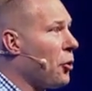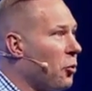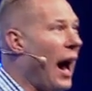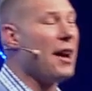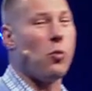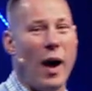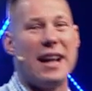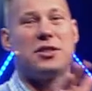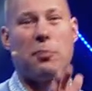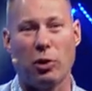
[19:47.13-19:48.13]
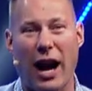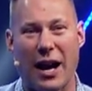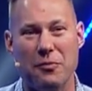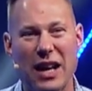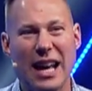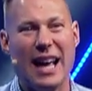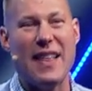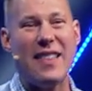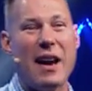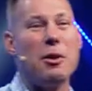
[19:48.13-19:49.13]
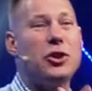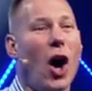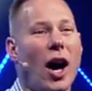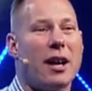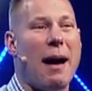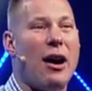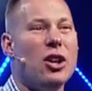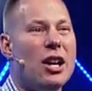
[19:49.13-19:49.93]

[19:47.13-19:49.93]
the right way to pray. And they would talk about,